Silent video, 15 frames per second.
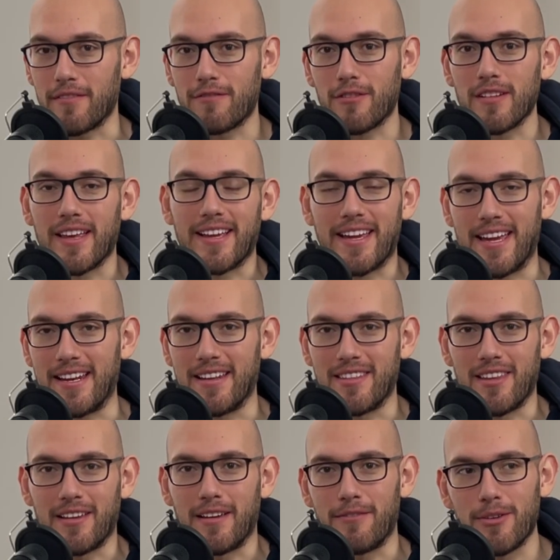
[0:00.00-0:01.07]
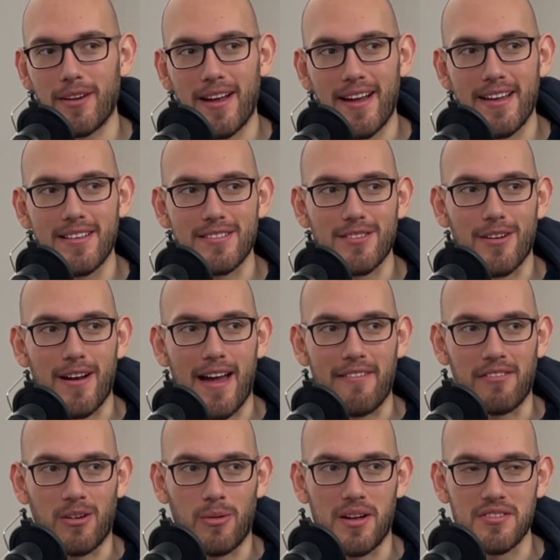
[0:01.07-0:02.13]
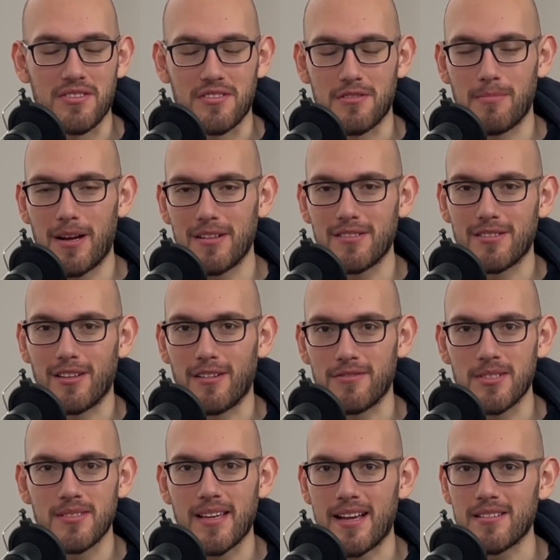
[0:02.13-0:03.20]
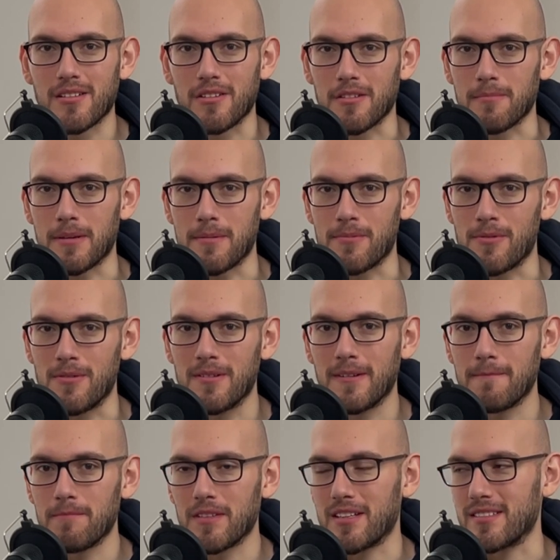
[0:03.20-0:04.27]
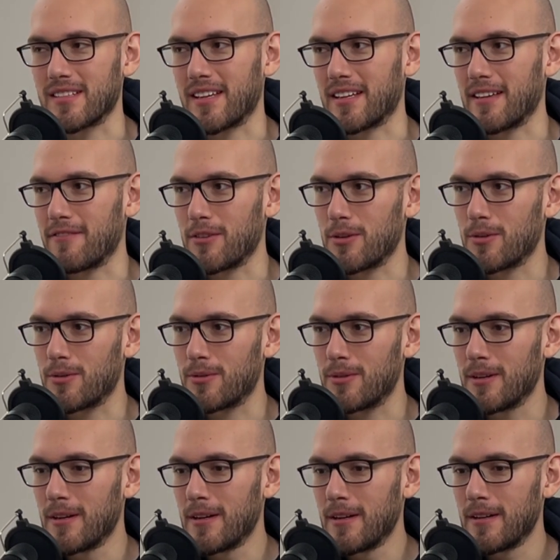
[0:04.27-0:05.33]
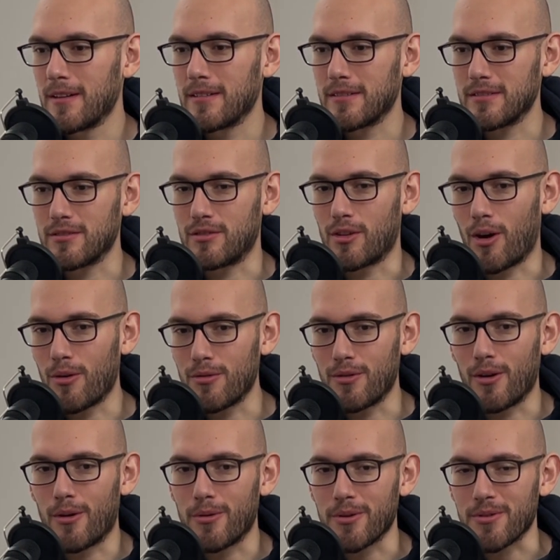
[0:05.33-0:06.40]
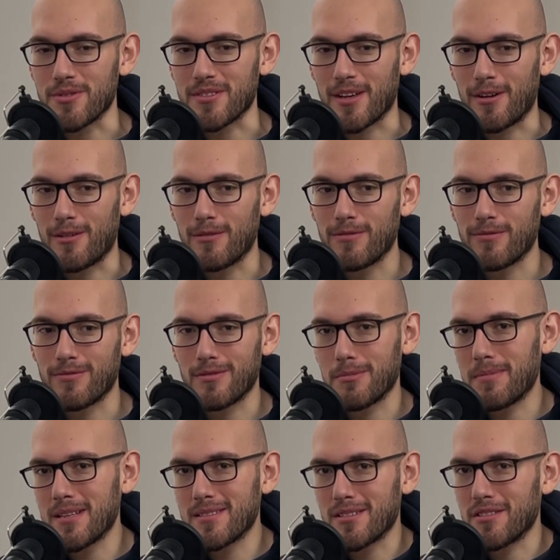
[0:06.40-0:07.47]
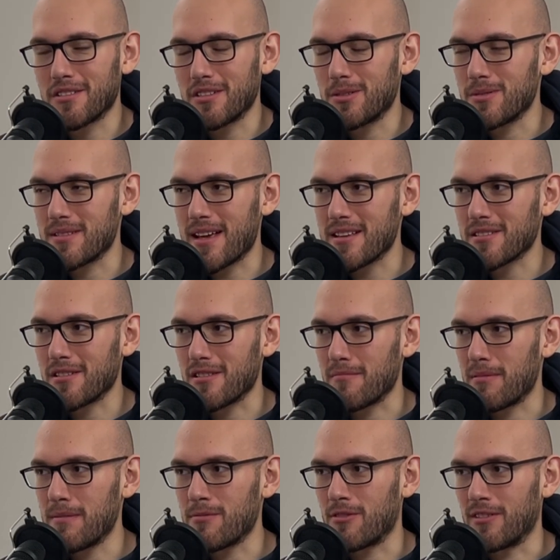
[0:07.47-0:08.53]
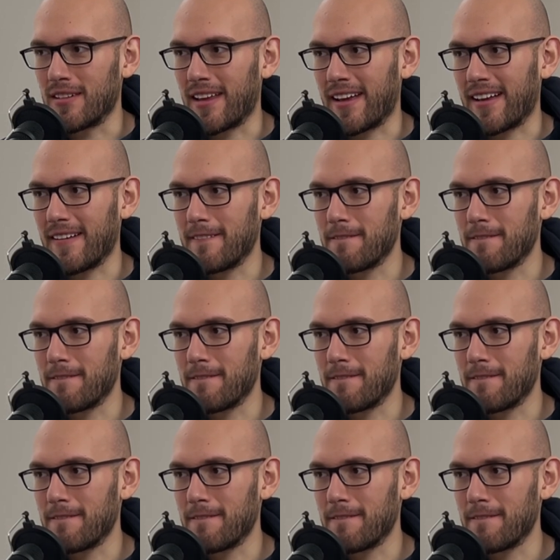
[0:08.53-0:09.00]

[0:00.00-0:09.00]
for like anything. If you guys are having questions about stuff, just ask other people. Because like if you don't know yourself, the best thing you can do is ask other people and like